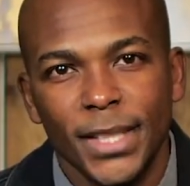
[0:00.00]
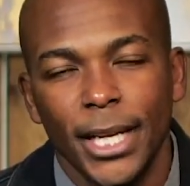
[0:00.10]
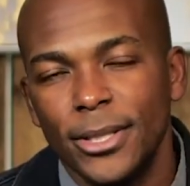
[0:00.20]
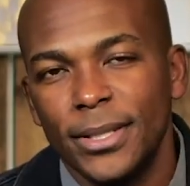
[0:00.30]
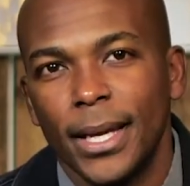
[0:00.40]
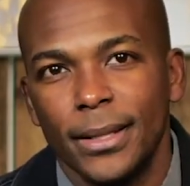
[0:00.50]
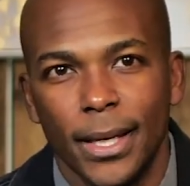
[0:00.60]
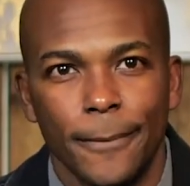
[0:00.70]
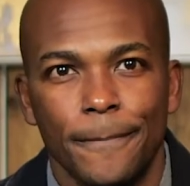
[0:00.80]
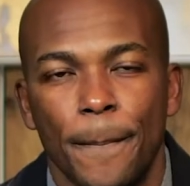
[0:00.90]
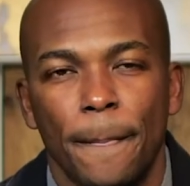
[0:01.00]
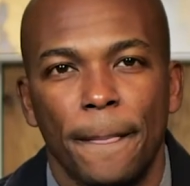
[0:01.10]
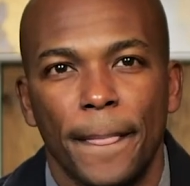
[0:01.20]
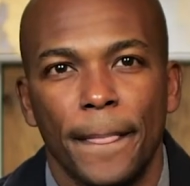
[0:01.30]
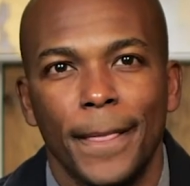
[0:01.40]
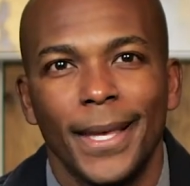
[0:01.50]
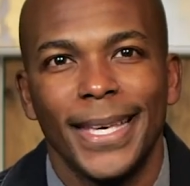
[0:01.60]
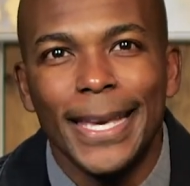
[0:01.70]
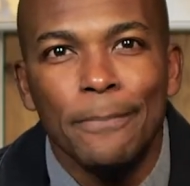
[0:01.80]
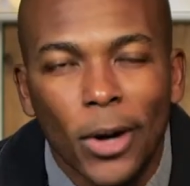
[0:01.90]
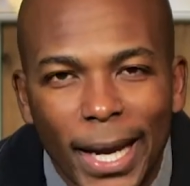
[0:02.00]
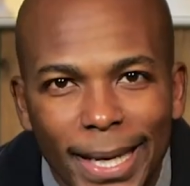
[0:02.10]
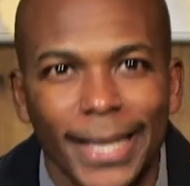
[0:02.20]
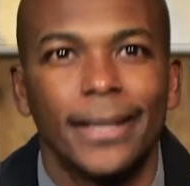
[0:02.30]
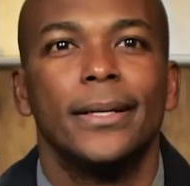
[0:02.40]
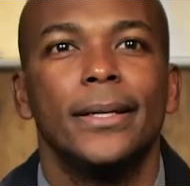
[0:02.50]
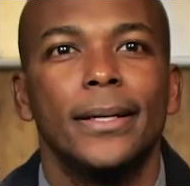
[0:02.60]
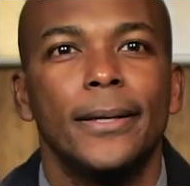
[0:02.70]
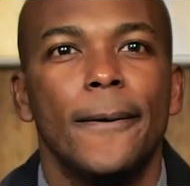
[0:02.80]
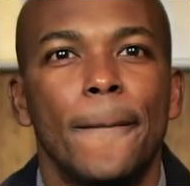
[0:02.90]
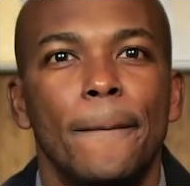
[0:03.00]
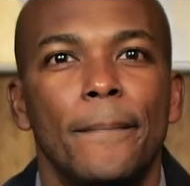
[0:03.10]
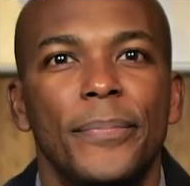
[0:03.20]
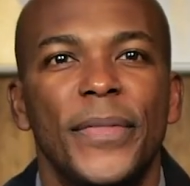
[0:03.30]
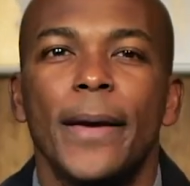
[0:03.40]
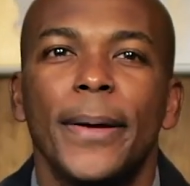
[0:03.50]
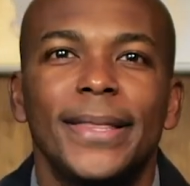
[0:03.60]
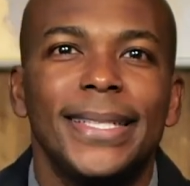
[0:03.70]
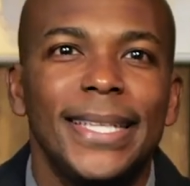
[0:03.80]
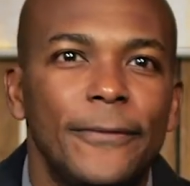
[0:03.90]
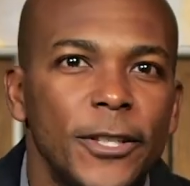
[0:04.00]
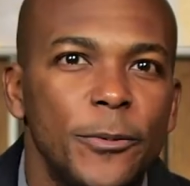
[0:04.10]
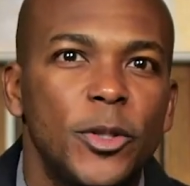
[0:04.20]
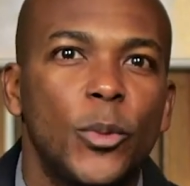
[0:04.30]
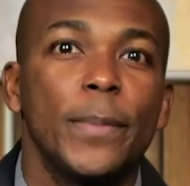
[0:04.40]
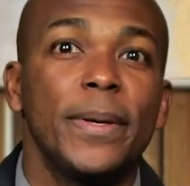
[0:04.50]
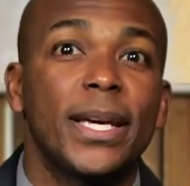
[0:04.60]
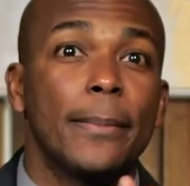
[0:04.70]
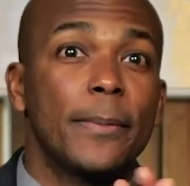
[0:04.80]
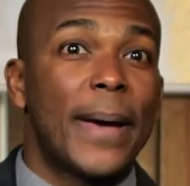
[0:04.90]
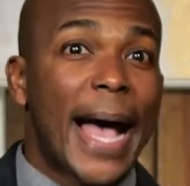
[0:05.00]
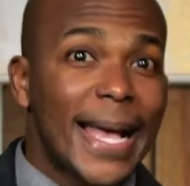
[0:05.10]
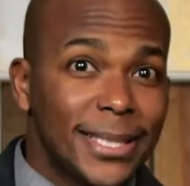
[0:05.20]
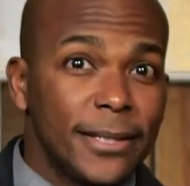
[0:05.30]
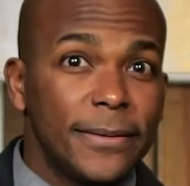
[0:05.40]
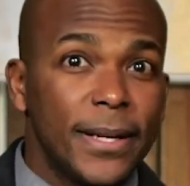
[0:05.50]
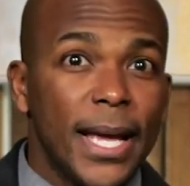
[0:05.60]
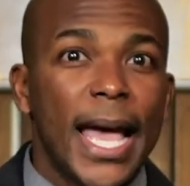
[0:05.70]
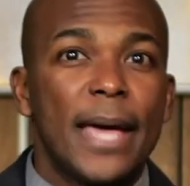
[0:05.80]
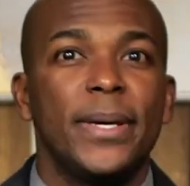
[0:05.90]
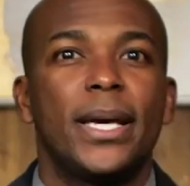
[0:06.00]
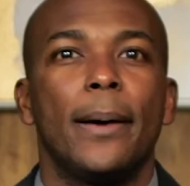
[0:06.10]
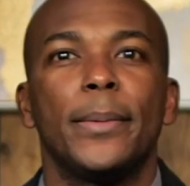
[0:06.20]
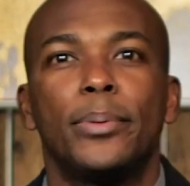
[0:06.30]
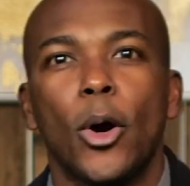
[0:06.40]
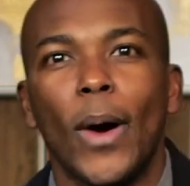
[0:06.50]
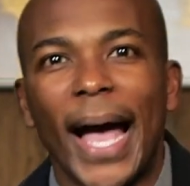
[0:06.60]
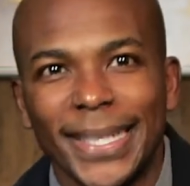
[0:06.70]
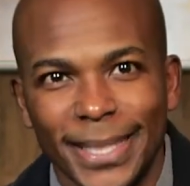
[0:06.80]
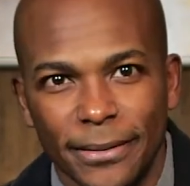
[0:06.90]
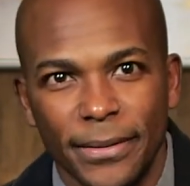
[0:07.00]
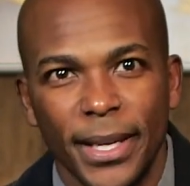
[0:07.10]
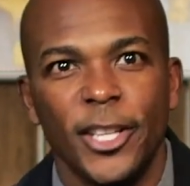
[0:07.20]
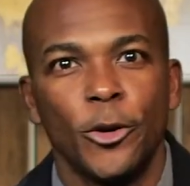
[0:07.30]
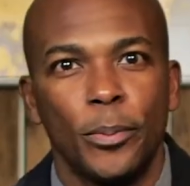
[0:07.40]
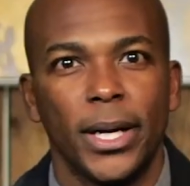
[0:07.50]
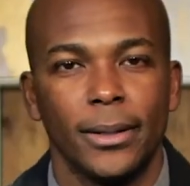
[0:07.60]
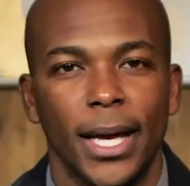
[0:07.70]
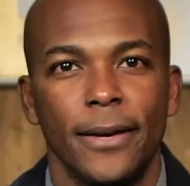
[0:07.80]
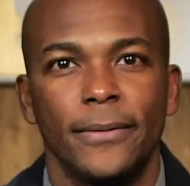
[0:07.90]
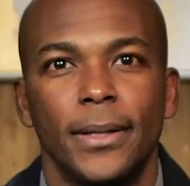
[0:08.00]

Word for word: Here's the second thing keep praying. Think about the difference between becoming passive and becoming proactive in your prayer life.